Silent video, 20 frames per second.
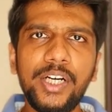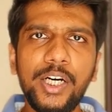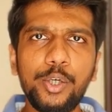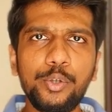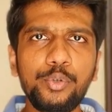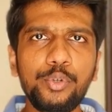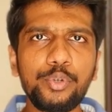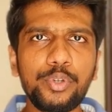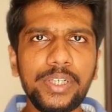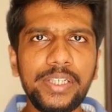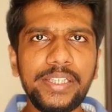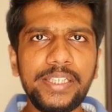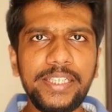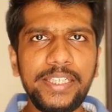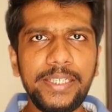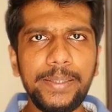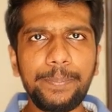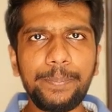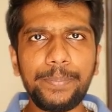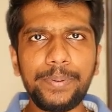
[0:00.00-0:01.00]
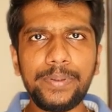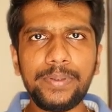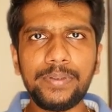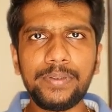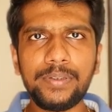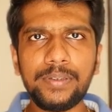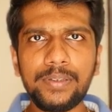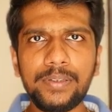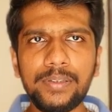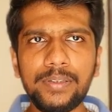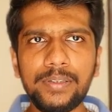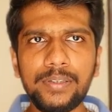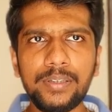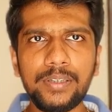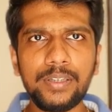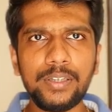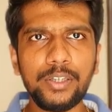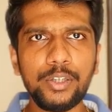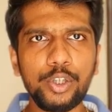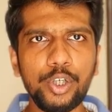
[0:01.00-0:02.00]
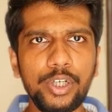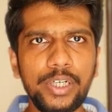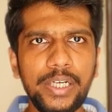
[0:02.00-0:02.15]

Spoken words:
how you can keep your